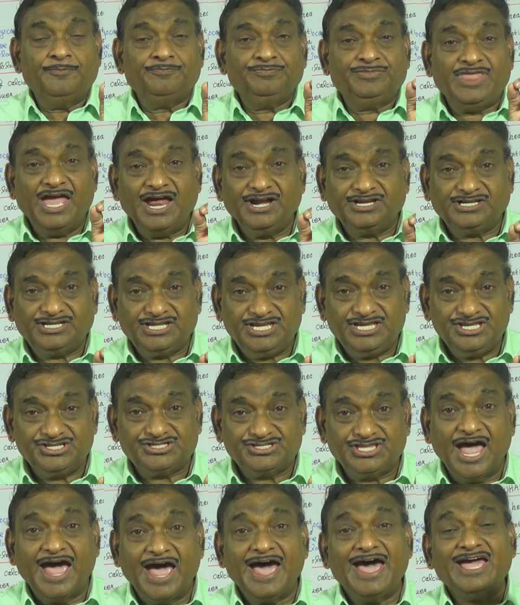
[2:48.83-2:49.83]
That
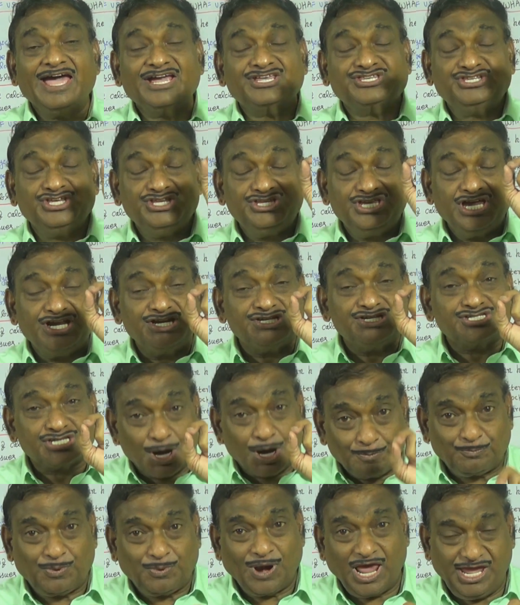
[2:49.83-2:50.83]
is, the oxygen
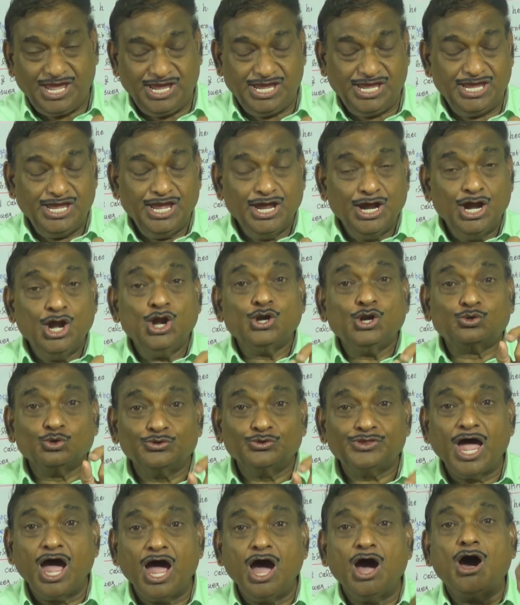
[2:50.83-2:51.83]
supply
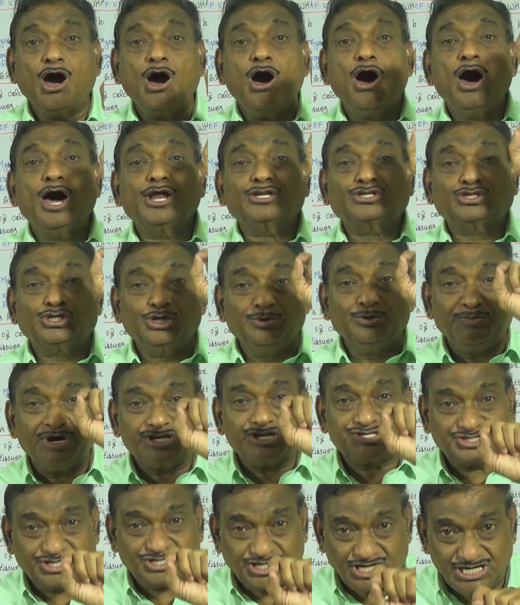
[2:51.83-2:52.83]
to the heart
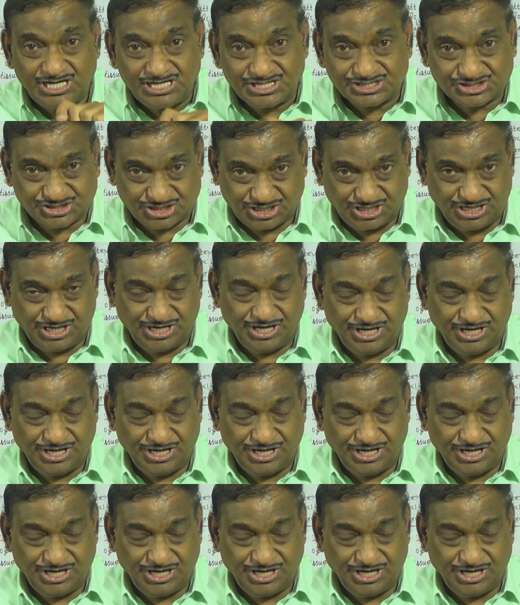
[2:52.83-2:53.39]
muscles